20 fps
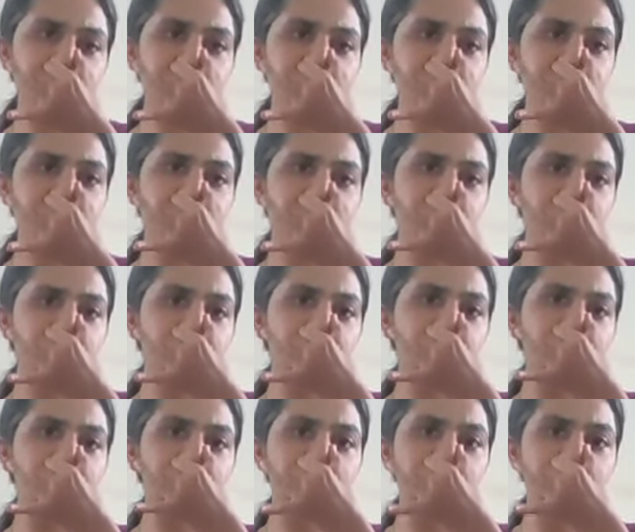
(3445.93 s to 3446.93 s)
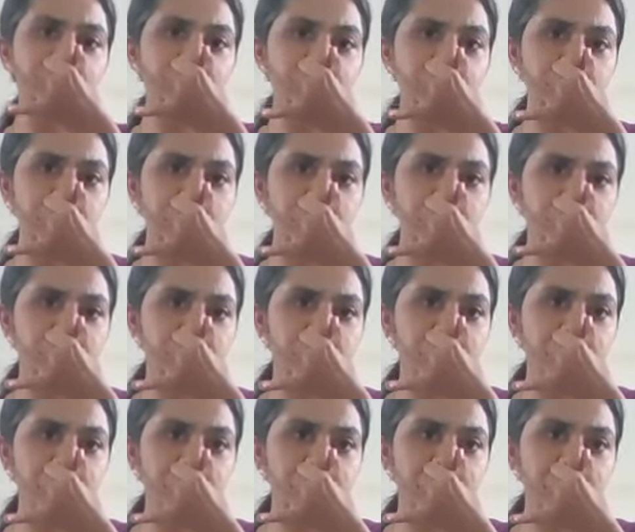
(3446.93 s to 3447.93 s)
this is how your pattern should be of
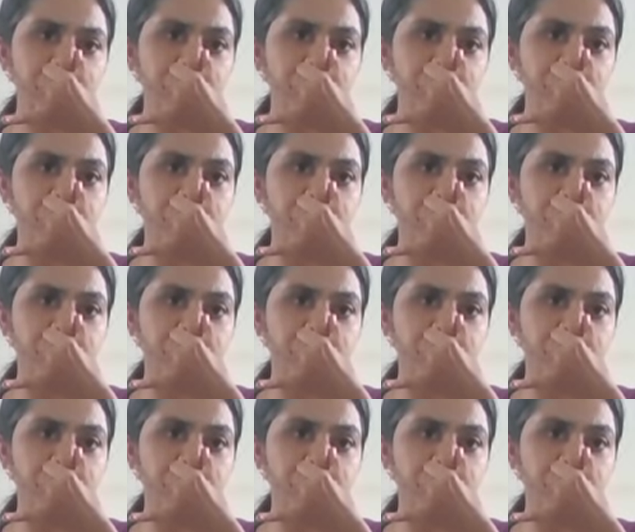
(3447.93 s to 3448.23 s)
the breath.